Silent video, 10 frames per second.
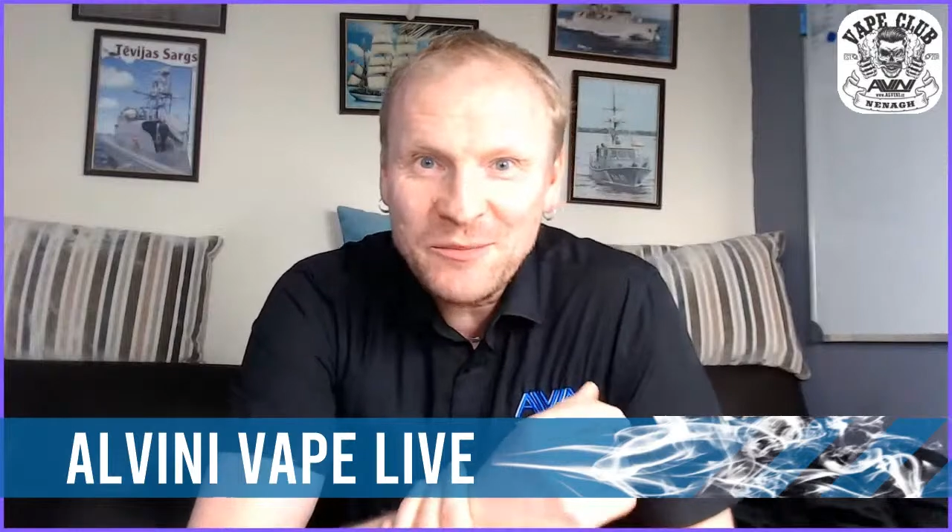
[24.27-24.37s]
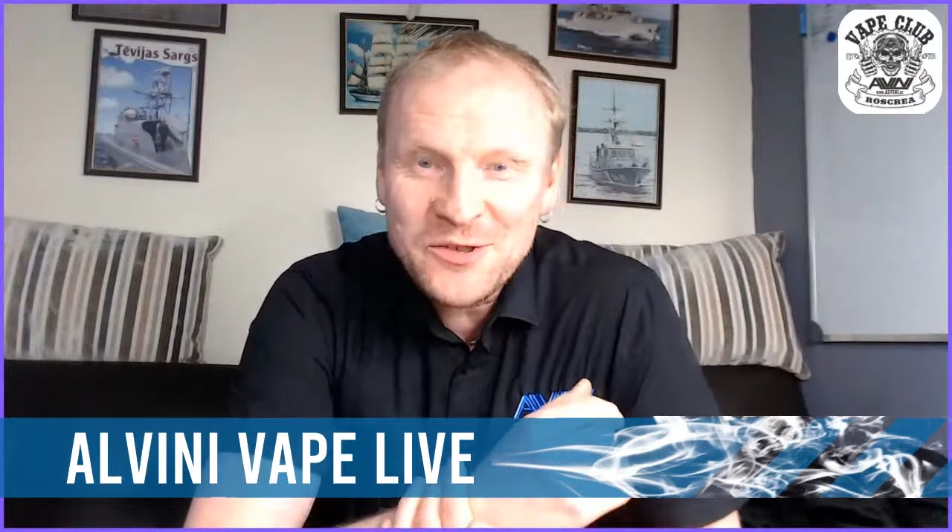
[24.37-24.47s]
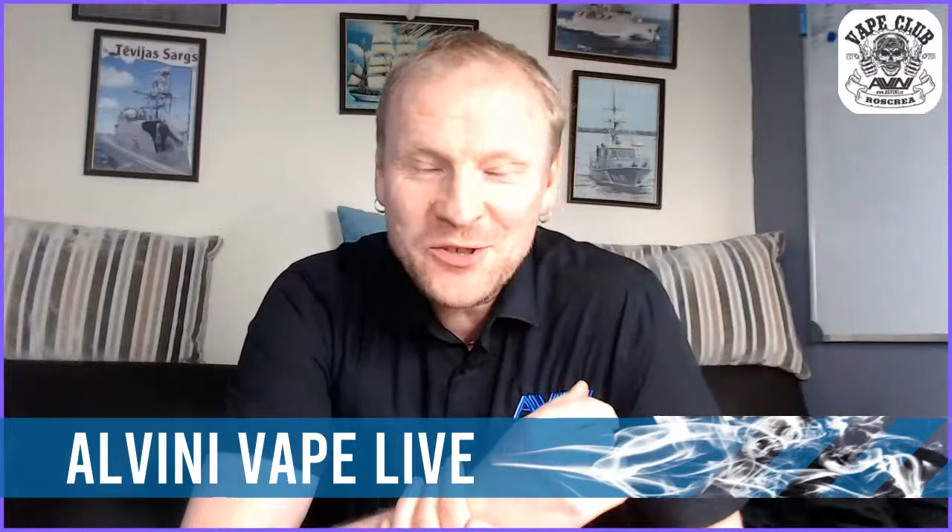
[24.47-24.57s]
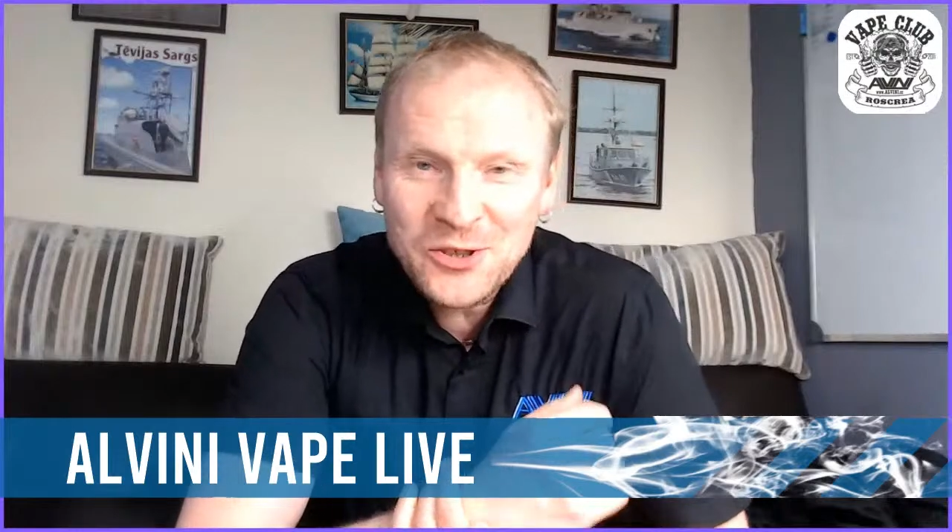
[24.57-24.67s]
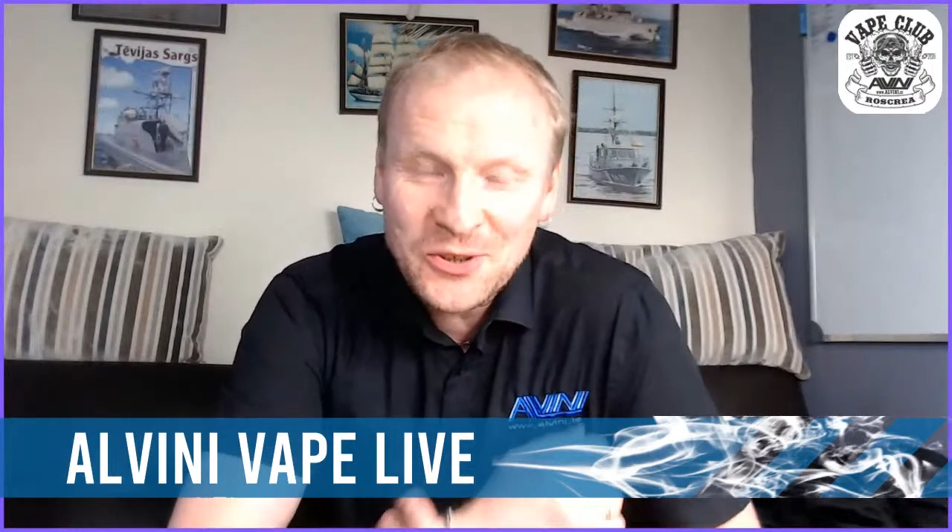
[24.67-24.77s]

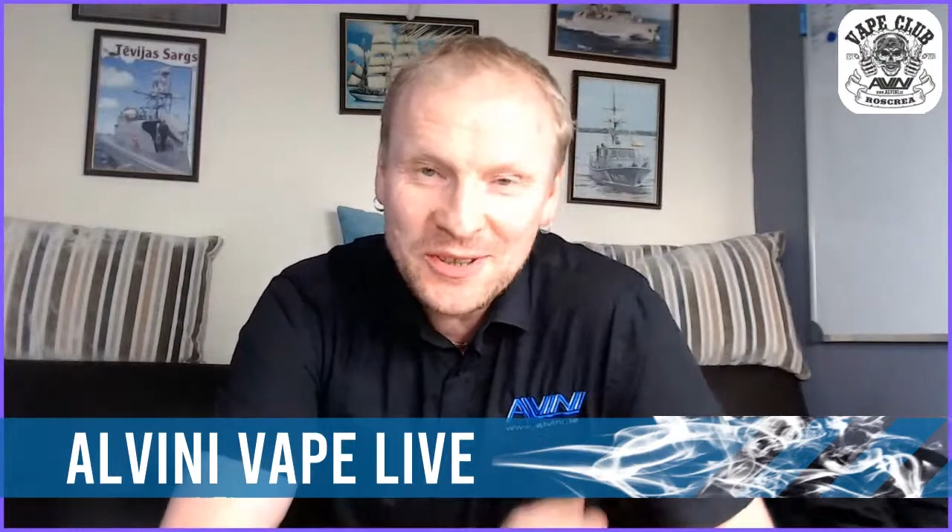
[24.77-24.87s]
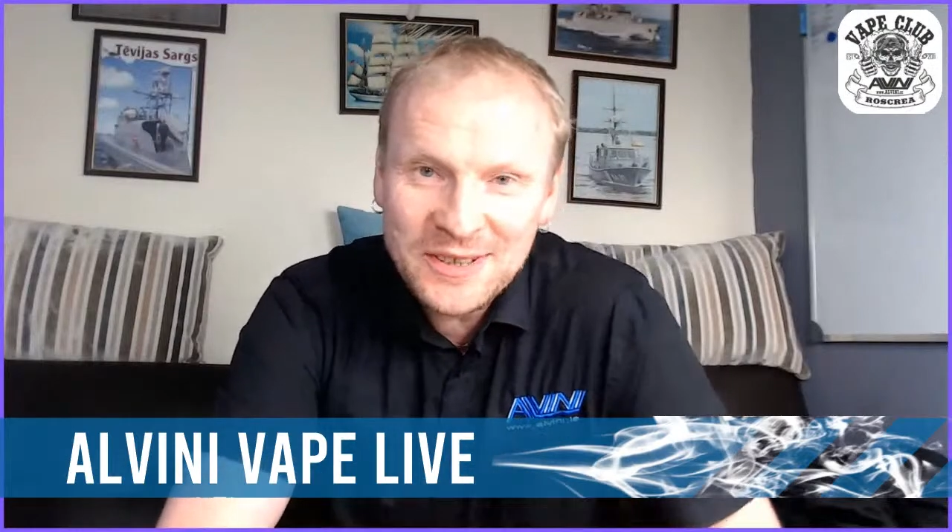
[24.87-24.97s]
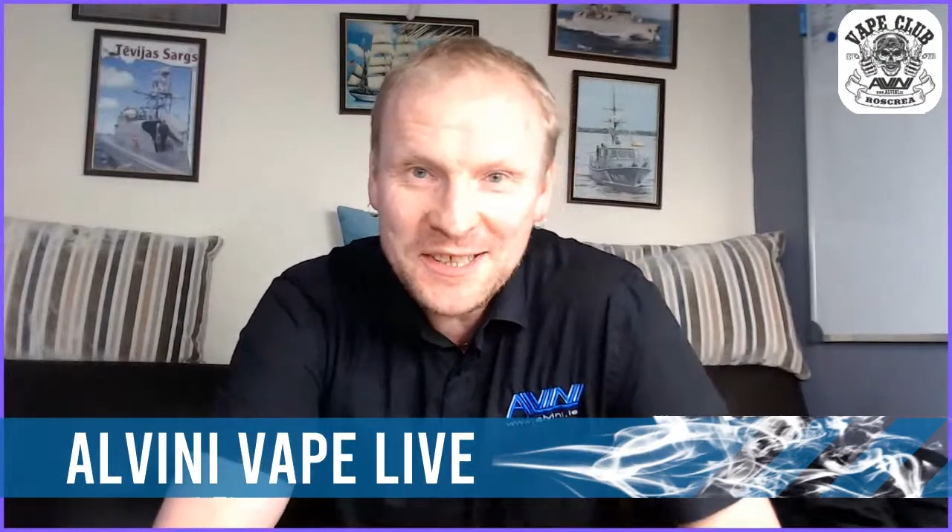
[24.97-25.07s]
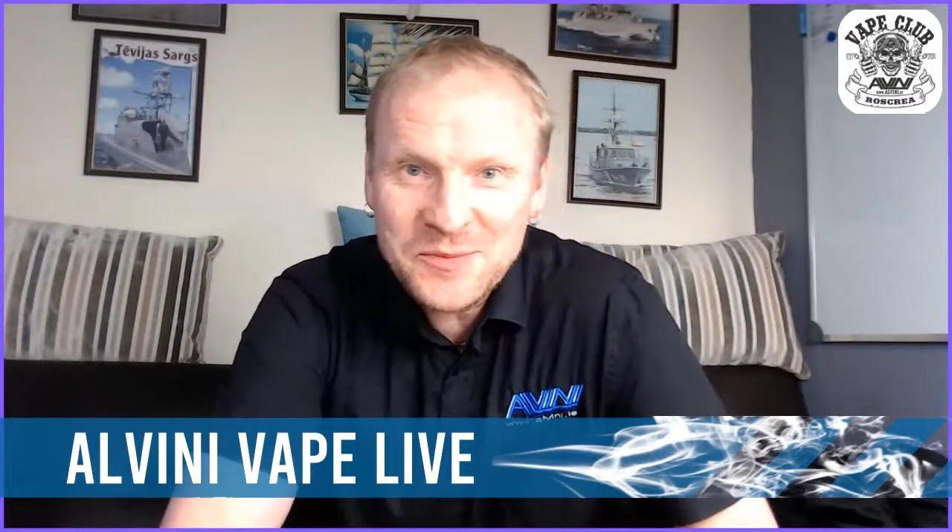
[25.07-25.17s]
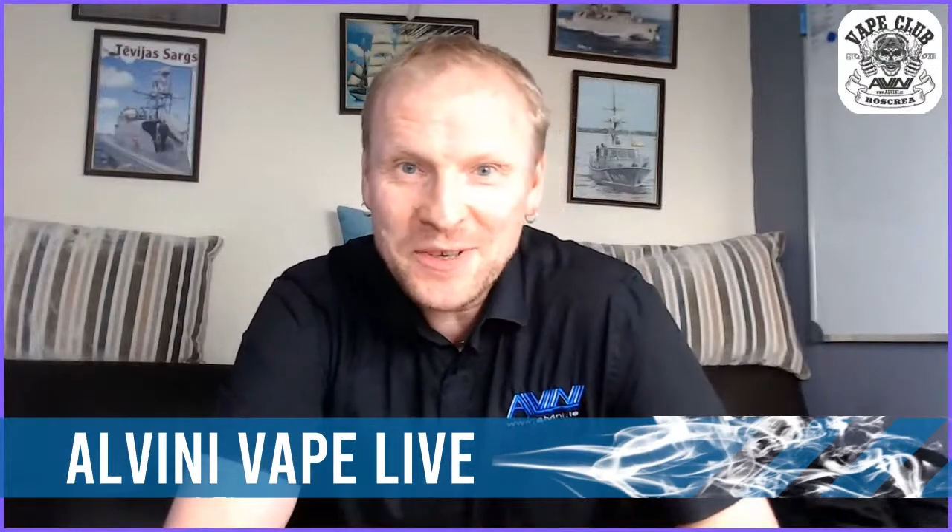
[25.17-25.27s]
so
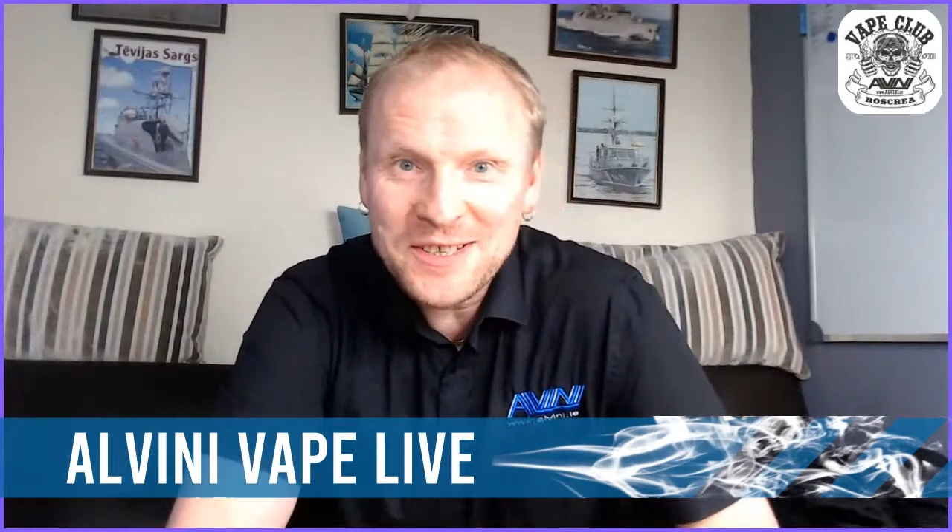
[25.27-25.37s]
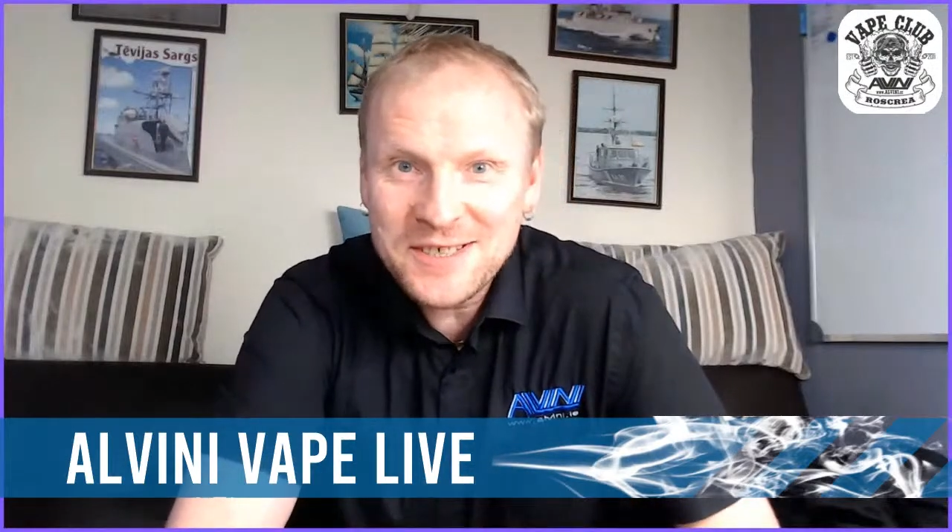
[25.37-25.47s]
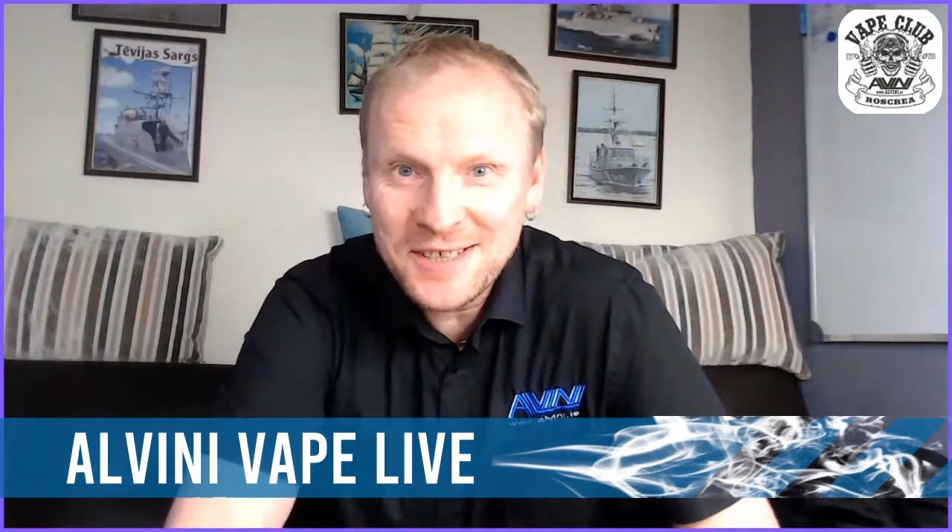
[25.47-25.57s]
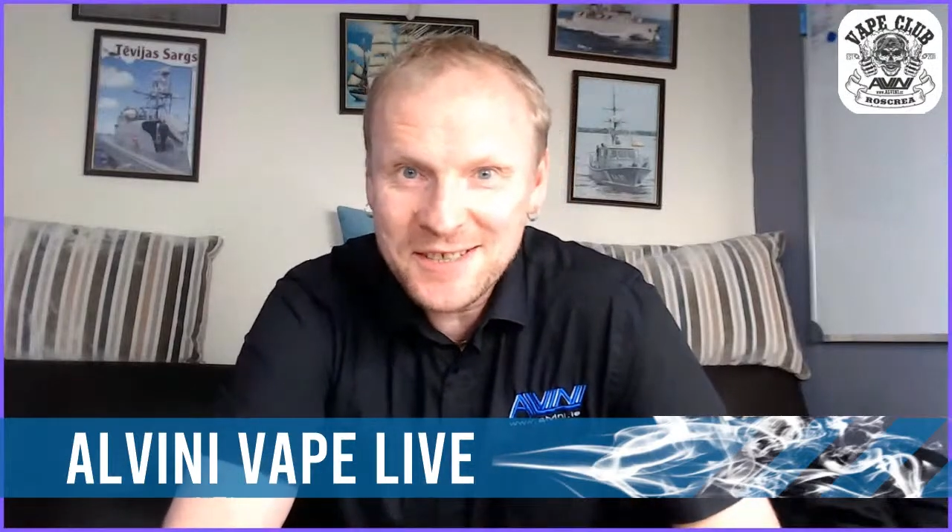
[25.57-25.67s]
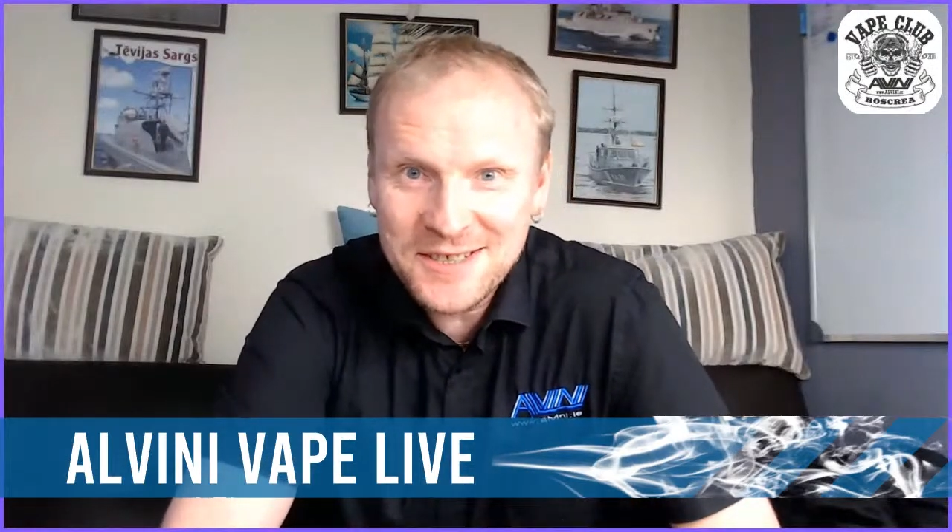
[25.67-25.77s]
this means
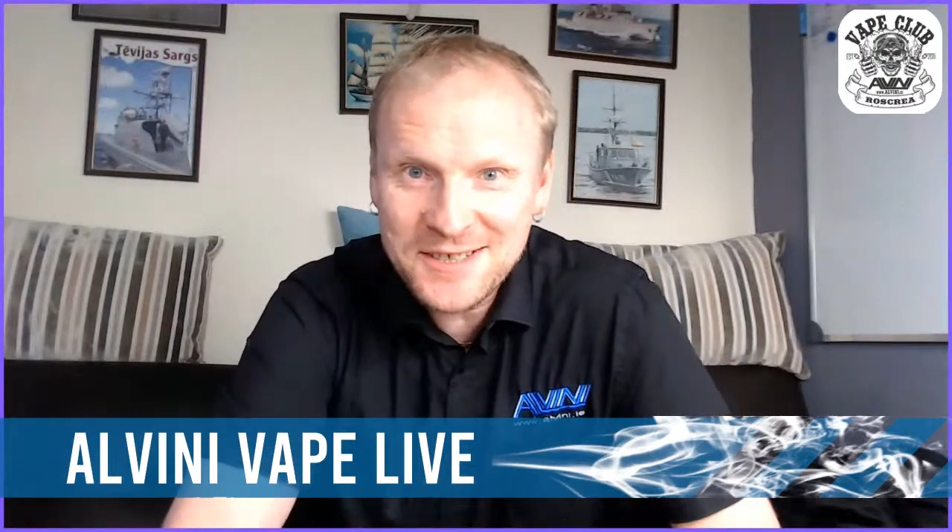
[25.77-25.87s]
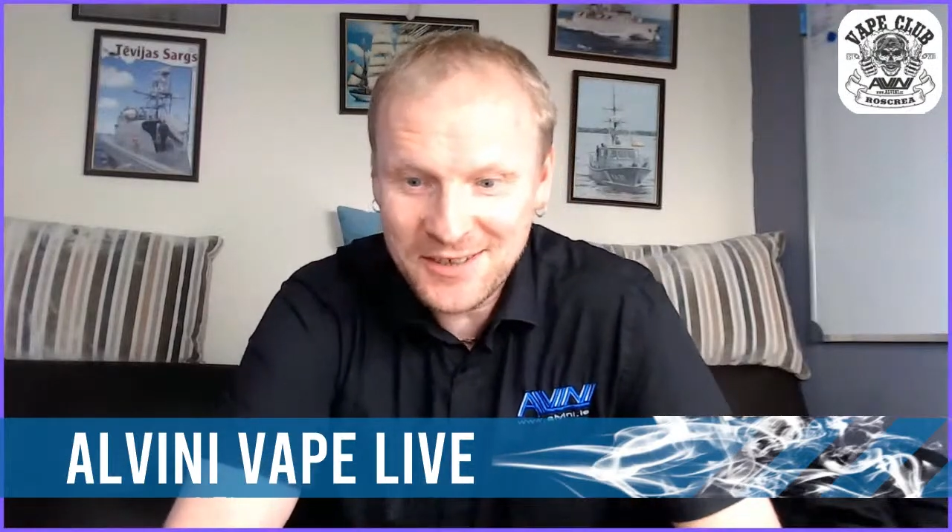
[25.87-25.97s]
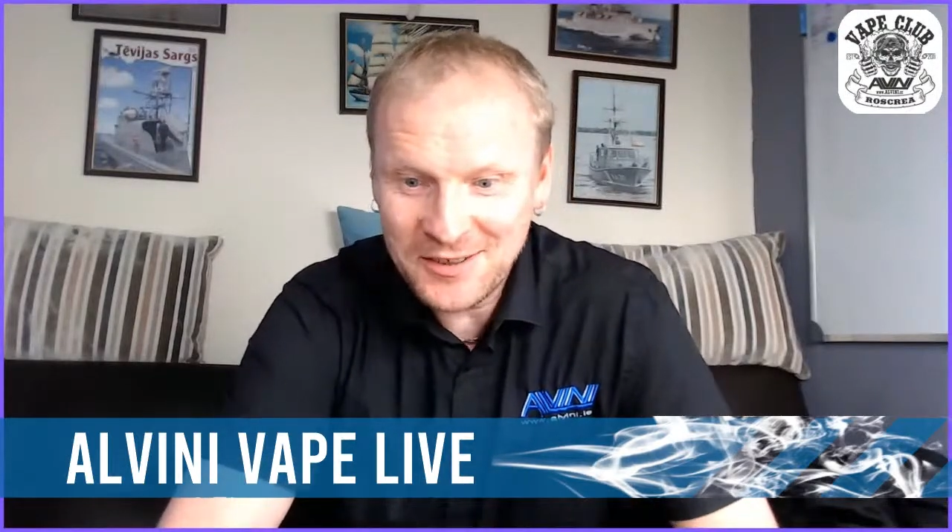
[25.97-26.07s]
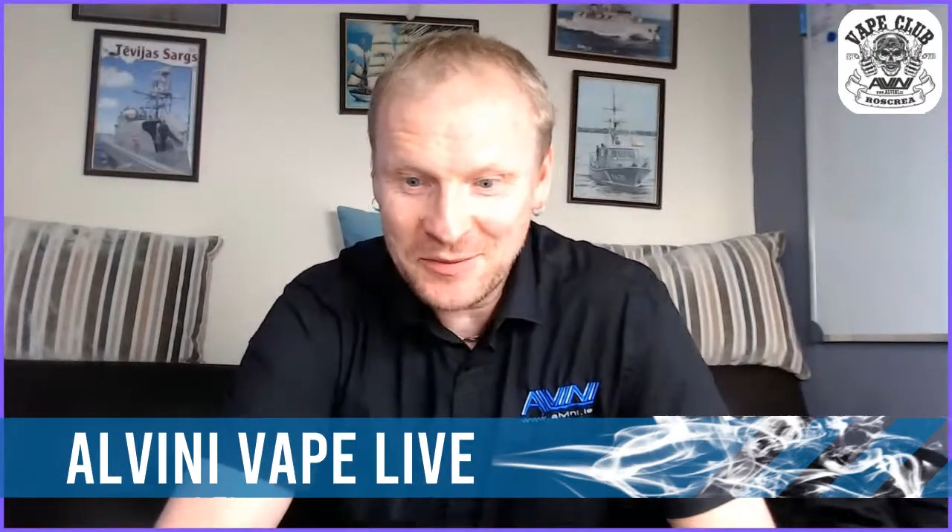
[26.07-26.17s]
it's time